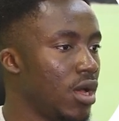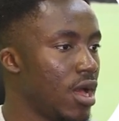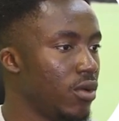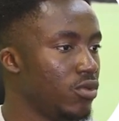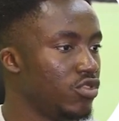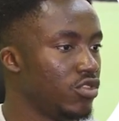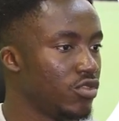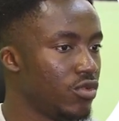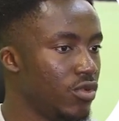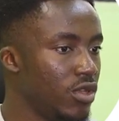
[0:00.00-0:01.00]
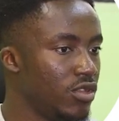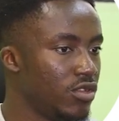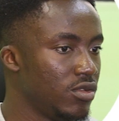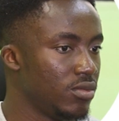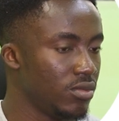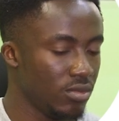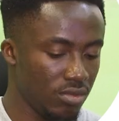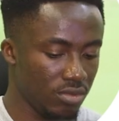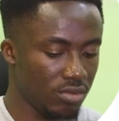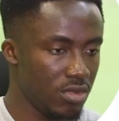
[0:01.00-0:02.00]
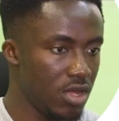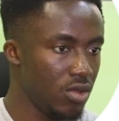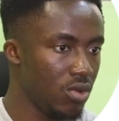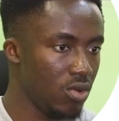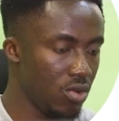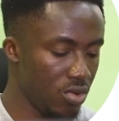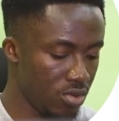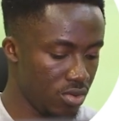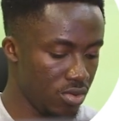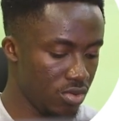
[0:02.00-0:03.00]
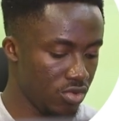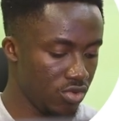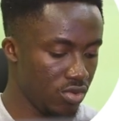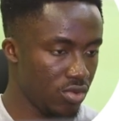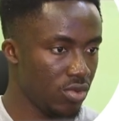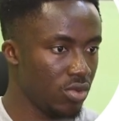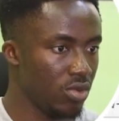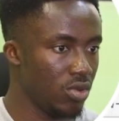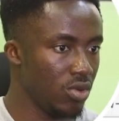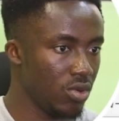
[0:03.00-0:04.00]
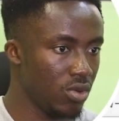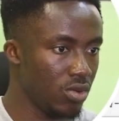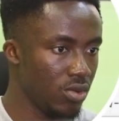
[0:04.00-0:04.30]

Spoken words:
I will just create my logo. So logo.